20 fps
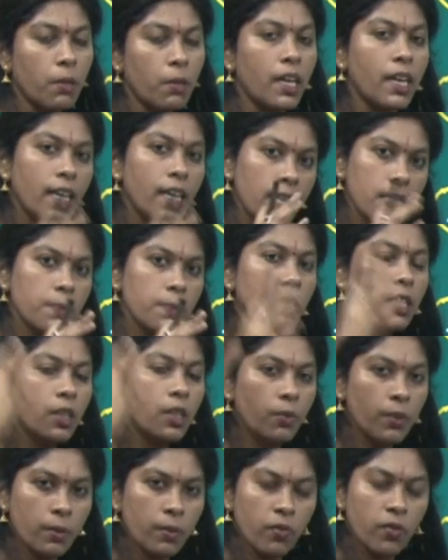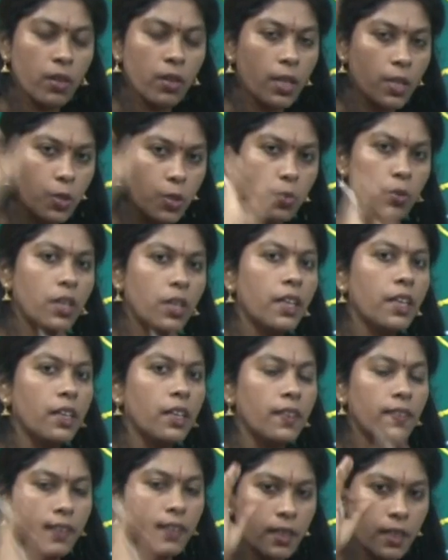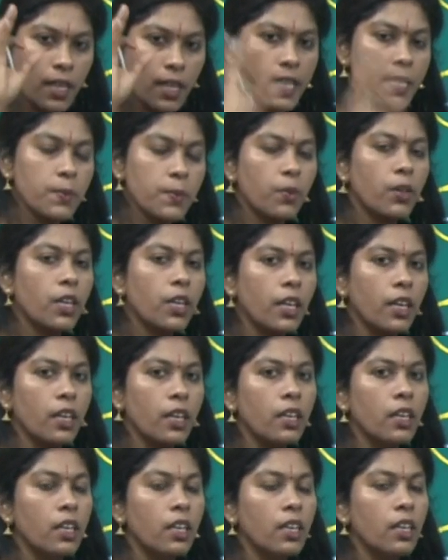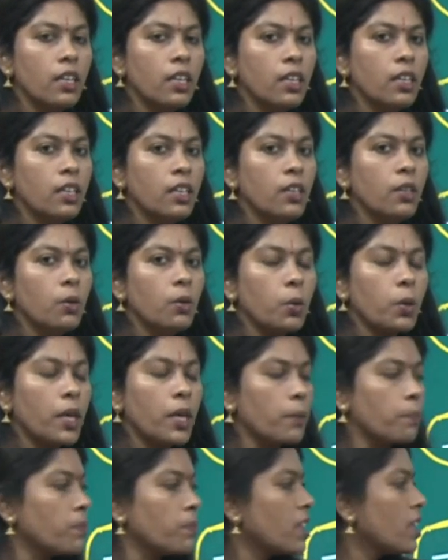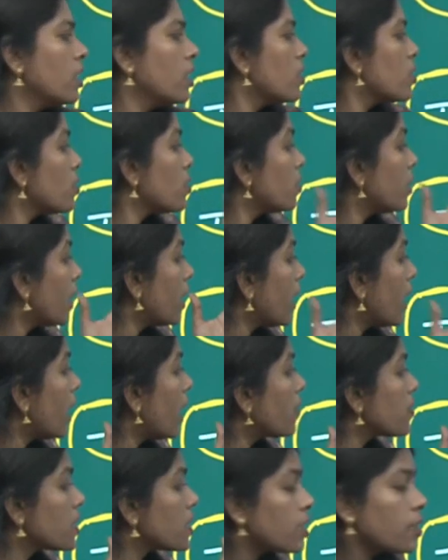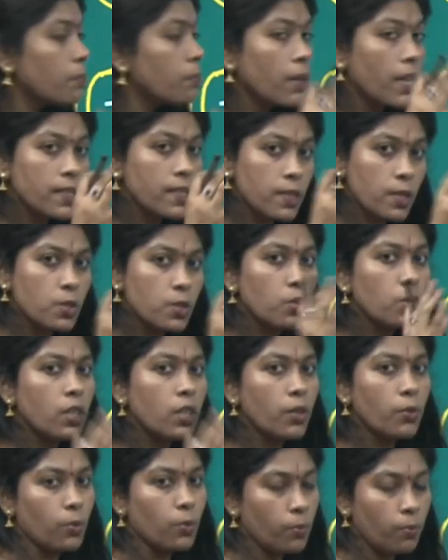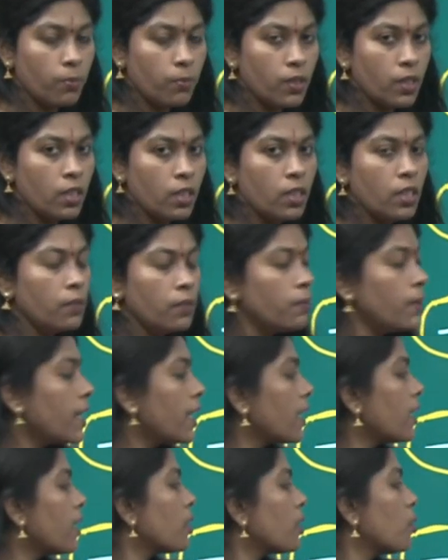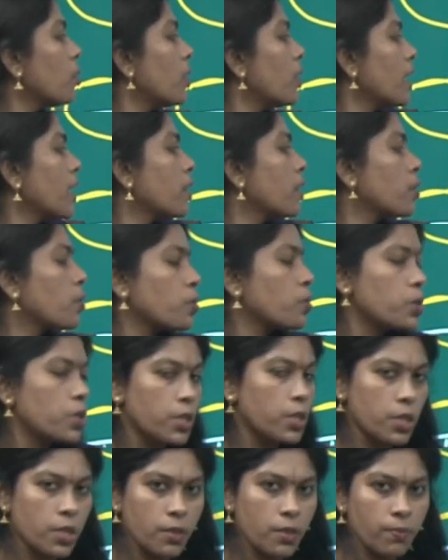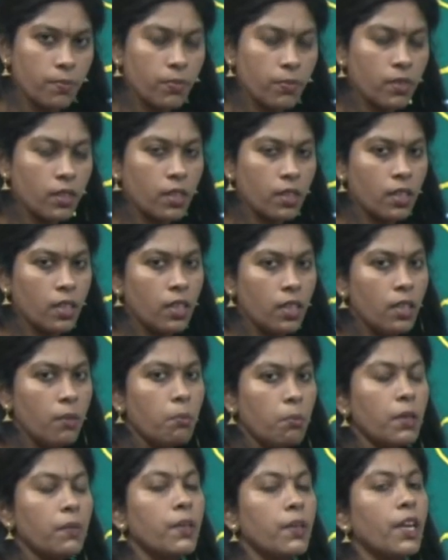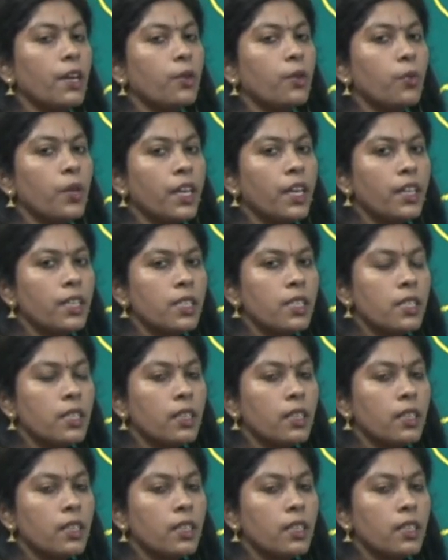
Monkeys will live in forest only, in the trees only. Okay. So, they have certain places to live. We cannot go and encroach it, but we are doing it.